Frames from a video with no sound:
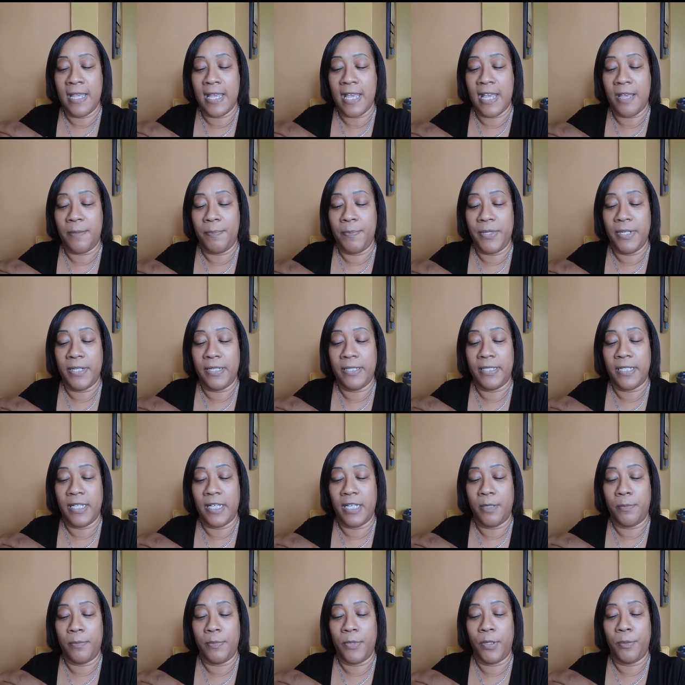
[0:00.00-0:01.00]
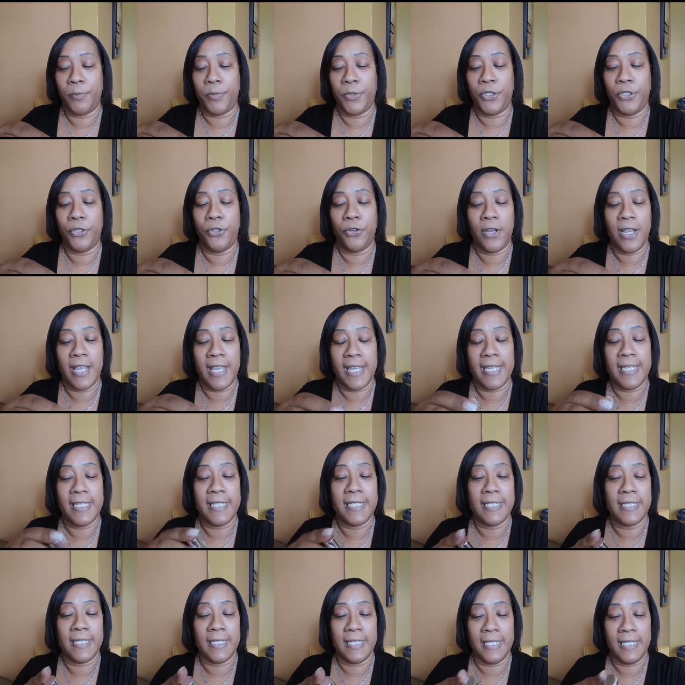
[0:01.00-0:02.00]
I picked up Pure
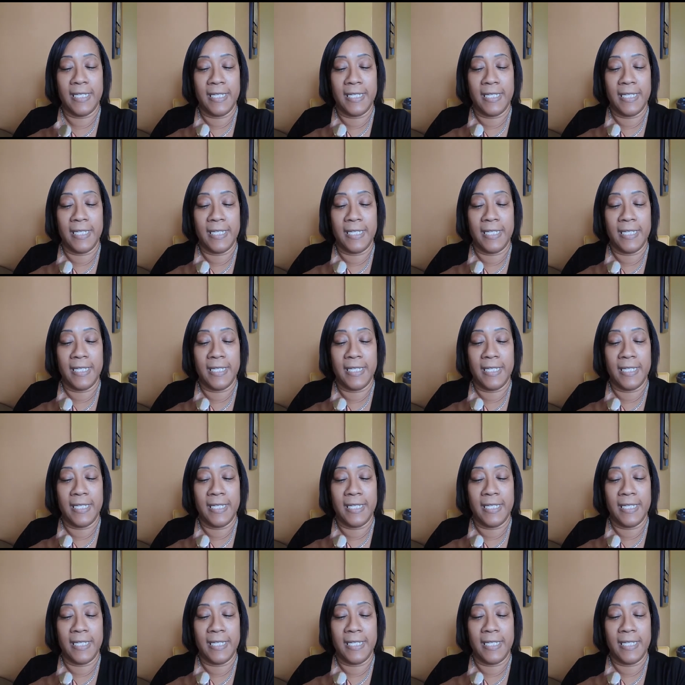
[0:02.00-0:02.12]
Ice.